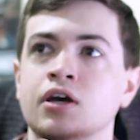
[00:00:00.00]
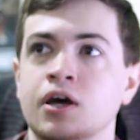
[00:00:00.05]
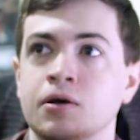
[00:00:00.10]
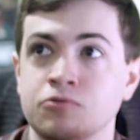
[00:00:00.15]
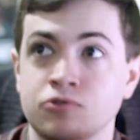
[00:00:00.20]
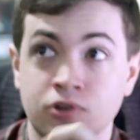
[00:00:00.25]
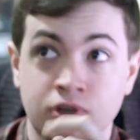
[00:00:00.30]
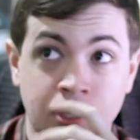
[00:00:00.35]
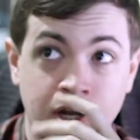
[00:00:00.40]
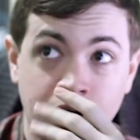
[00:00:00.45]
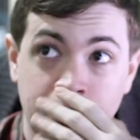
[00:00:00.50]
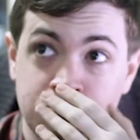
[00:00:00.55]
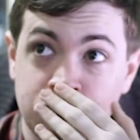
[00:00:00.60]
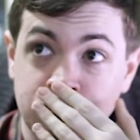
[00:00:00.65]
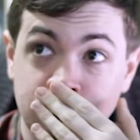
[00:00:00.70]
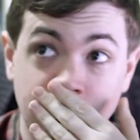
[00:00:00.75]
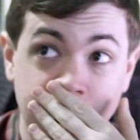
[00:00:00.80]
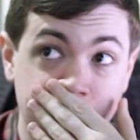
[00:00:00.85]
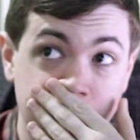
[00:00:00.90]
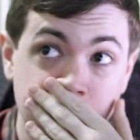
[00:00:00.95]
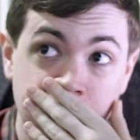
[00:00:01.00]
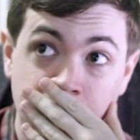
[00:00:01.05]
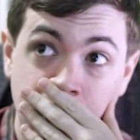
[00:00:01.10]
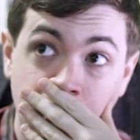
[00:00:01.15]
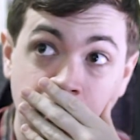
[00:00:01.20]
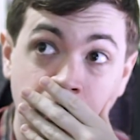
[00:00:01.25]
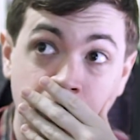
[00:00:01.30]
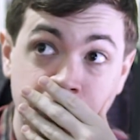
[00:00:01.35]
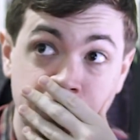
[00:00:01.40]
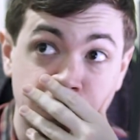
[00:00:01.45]
I'm just looking at it, I'm just like,
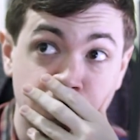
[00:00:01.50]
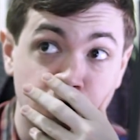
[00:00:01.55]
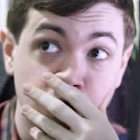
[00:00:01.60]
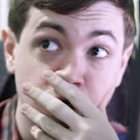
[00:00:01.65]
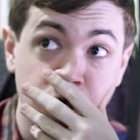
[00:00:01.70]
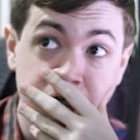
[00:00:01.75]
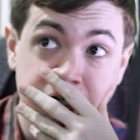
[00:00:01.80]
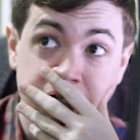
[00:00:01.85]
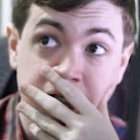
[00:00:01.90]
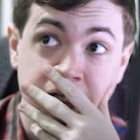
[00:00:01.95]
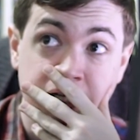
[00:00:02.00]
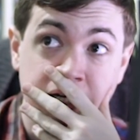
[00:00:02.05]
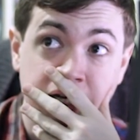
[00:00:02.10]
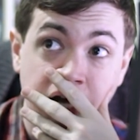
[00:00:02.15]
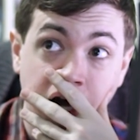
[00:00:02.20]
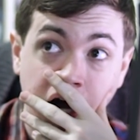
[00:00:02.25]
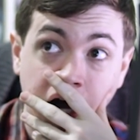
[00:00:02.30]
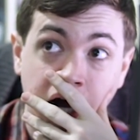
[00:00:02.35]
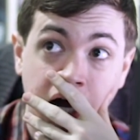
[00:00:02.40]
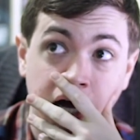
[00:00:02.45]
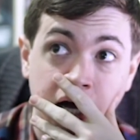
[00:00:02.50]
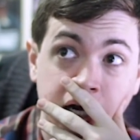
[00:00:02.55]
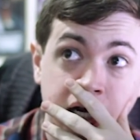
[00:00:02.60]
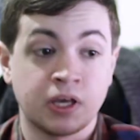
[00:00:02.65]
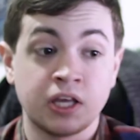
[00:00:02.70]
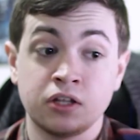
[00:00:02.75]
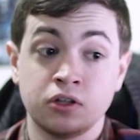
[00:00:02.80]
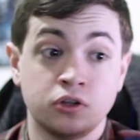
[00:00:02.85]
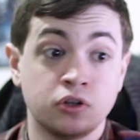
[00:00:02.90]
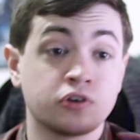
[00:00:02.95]
no, it's really not.
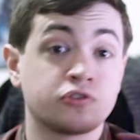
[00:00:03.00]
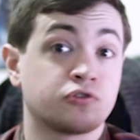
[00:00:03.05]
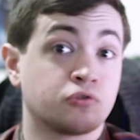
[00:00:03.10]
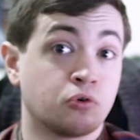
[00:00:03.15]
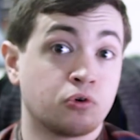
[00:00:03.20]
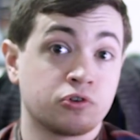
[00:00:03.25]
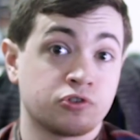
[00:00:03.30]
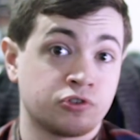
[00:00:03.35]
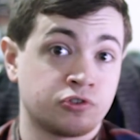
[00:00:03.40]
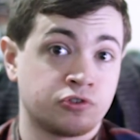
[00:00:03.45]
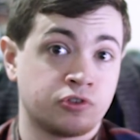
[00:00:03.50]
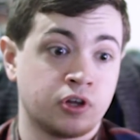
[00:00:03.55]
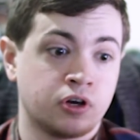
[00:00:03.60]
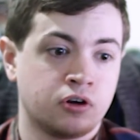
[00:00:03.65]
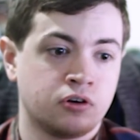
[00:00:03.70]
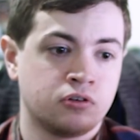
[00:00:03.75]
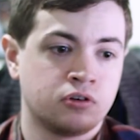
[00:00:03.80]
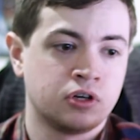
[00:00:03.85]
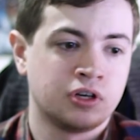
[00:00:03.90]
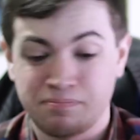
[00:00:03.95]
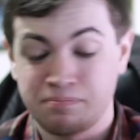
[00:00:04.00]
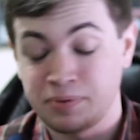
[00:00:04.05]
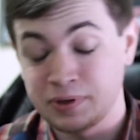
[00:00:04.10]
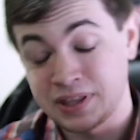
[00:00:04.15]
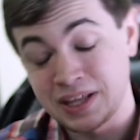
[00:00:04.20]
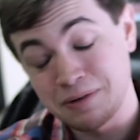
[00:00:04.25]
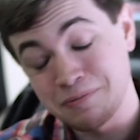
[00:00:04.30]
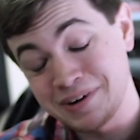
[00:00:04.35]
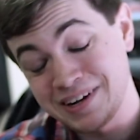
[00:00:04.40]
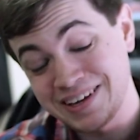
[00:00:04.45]
It looks gorgeous, though. But
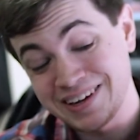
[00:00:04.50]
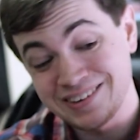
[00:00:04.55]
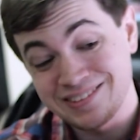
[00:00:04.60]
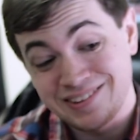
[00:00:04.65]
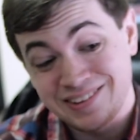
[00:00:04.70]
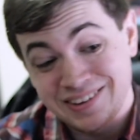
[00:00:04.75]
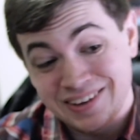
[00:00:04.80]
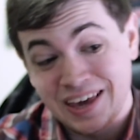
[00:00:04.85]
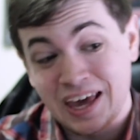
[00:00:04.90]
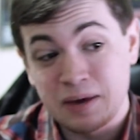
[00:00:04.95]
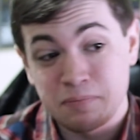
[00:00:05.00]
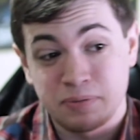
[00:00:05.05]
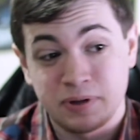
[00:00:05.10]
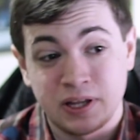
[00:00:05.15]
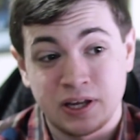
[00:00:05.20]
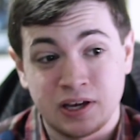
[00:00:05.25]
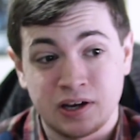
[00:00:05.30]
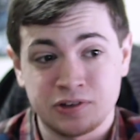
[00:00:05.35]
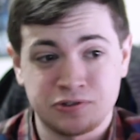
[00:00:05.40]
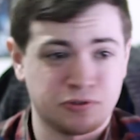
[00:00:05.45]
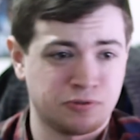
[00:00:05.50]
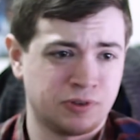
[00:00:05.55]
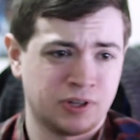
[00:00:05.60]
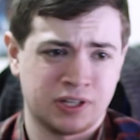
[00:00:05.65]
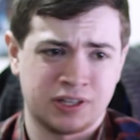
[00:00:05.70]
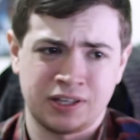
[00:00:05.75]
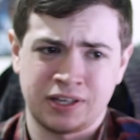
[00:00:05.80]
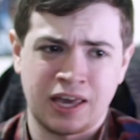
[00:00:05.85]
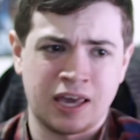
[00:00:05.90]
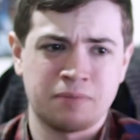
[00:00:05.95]
then when you get into the gameplay, I also feel
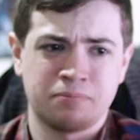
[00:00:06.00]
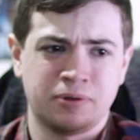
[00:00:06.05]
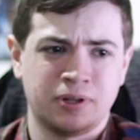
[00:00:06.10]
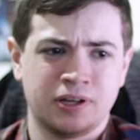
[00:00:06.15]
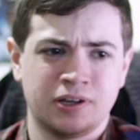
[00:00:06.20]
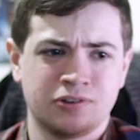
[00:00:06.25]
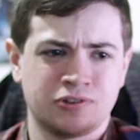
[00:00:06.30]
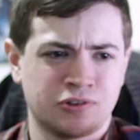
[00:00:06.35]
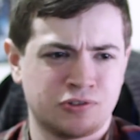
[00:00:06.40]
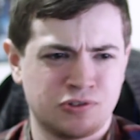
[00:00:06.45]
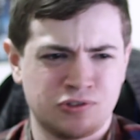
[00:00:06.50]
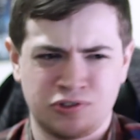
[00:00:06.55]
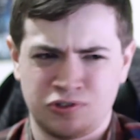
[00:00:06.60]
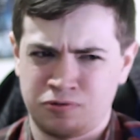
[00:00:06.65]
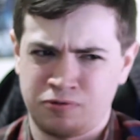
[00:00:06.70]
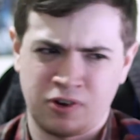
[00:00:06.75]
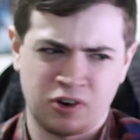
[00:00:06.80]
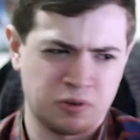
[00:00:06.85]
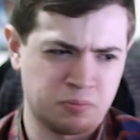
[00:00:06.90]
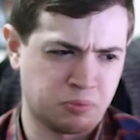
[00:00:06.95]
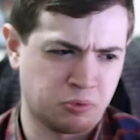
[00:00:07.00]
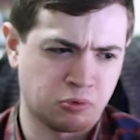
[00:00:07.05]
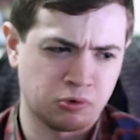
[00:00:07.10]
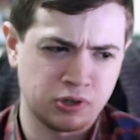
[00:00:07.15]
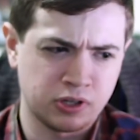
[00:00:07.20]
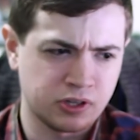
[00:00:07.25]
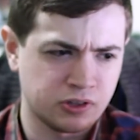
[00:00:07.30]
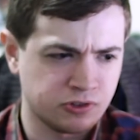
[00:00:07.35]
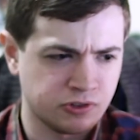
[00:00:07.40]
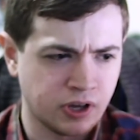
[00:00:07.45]
like the gameplay is also just very
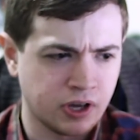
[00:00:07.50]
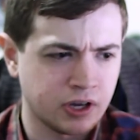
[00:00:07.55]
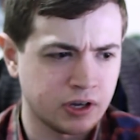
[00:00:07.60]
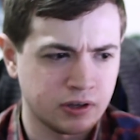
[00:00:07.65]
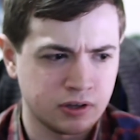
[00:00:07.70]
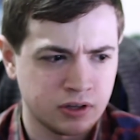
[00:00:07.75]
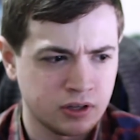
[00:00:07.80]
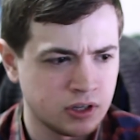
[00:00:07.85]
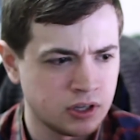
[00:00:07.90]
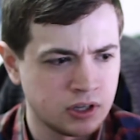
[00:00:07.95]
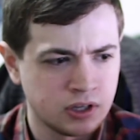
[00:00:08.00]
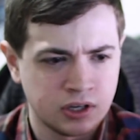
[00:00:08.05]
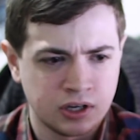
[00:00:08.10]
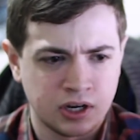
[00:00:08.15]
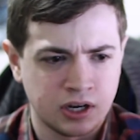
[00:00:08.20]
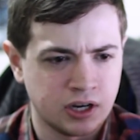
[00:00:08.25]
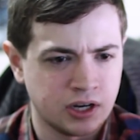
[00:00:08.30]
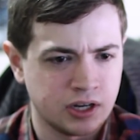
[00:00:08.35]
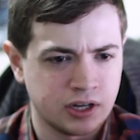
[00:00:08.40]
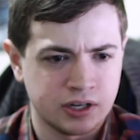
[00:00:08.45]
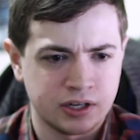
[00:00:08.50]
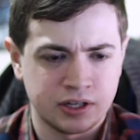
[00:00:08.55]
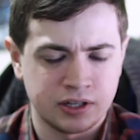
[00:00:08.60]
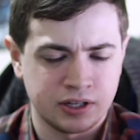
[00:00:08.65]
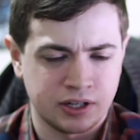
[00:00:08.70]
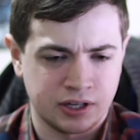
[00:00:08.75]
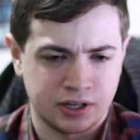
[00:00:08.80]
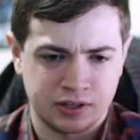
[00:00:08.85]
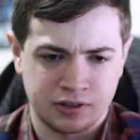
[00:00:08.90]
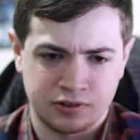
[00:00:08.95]
poorly designed. Uh,
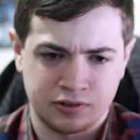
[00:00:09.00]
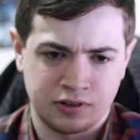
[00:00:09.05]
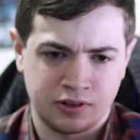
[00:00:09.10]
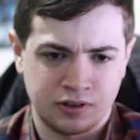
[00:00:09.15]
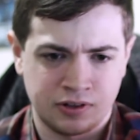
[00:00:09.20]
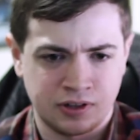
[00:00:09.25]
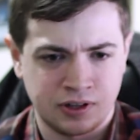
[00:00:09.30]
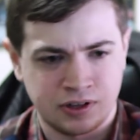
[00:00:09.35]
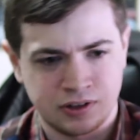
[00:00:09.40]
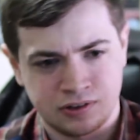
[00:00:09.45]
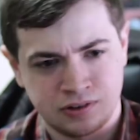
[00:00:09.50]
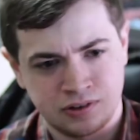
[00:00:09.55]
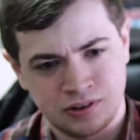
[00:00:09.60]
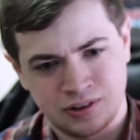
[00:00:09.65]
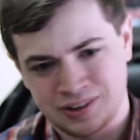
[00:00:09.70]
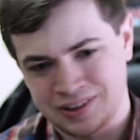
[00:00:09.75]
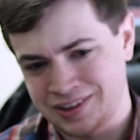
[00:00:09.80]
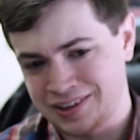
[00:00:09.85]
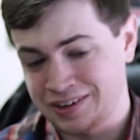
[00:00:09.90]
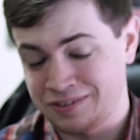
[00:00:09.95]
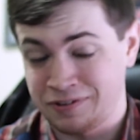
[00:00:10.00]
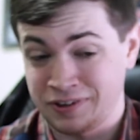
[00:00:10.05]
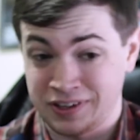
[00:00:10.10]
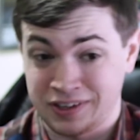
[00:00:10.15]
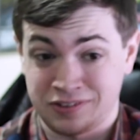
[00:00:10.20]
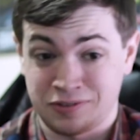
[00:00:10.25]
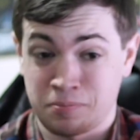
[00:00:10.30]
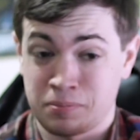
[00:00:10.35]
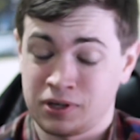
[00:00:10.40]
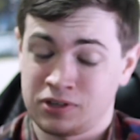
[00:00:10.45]
and like a, like a, I feel like
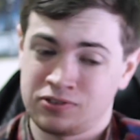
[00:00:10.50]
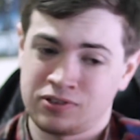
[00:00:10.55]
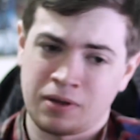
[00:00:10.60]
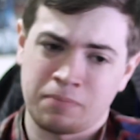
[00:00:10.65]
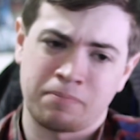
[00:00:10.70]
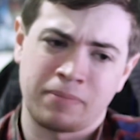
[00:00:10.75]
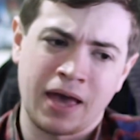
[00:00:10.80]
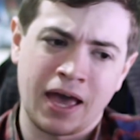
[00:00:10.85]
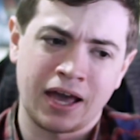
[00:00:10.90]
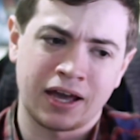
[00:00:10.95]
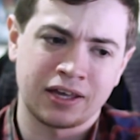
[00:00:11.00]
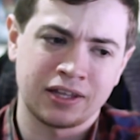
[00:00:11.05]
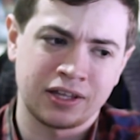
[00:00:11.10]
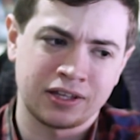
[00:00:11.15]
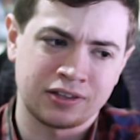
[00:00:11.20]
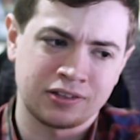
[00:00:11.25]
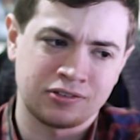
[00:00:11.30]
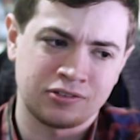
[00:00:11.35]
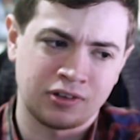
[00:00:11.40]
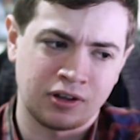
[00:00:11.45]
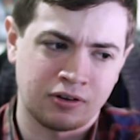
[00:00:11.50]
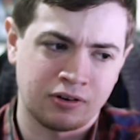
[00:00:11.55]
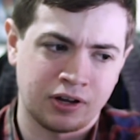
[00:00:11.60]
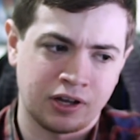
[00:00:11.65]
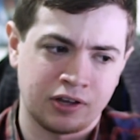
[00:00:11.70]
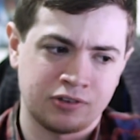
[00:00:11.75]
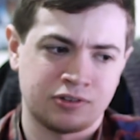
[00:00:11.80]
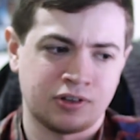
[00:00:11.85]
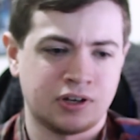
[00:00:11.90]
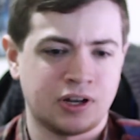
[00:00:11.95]
it's a big step back in like the
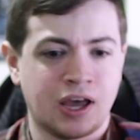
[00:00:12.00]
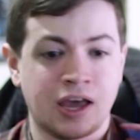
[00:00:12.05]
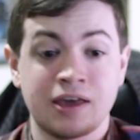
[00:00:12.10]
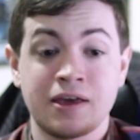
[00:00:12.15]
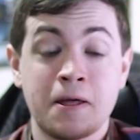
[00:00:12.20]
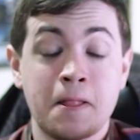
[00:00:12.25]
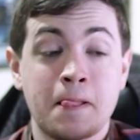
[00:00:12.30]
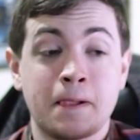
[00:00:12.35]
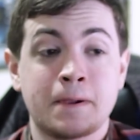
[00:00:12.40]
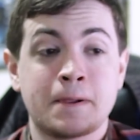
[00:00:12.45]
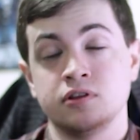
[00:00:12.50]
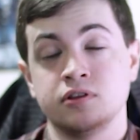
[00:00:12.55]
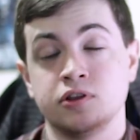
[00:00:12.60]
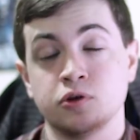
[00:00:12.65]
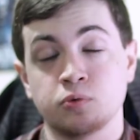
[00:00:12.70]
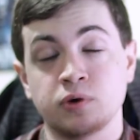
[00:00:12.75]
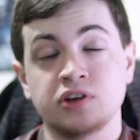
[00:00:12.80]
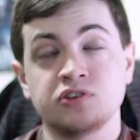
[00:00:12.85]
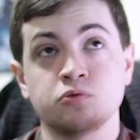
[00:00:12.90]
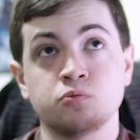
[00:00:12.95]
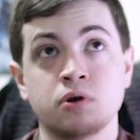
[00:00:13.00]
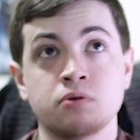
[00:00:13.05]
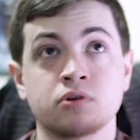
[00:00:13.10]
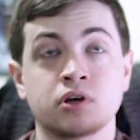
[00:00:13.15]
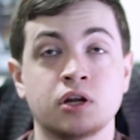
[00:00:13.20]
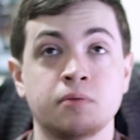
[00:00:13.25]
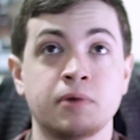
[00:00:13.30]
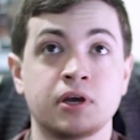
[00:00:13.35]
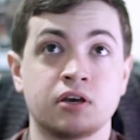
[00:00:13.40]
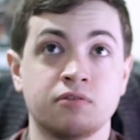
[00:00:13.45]
series, and I, the reason we were
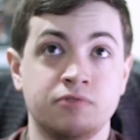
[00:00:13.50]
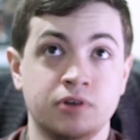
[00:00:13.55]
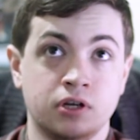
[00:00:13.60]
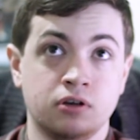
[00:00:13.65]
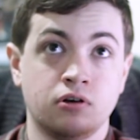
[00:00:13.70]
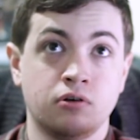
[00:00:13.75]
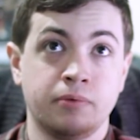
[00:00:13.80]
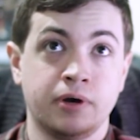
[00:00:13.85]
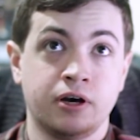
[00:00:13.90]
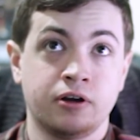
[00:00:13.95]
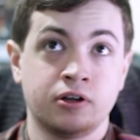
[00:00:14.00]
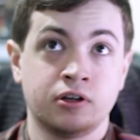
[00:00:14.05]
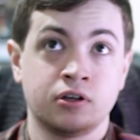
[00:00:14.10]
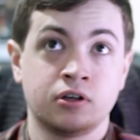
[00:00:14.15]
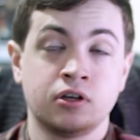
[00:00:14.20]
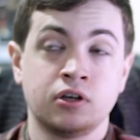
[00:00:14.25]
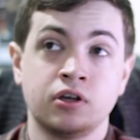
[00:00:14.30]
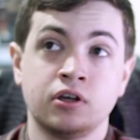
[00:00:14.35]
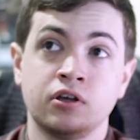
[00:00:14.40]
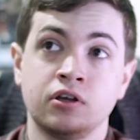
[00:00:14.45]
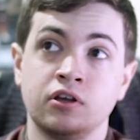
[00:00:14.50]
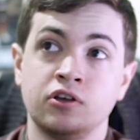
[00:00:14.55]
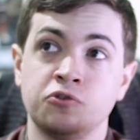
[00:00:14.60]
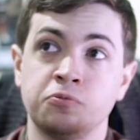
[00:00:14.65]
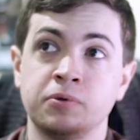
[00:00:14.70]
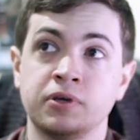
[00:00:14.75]
gonna make a video about it is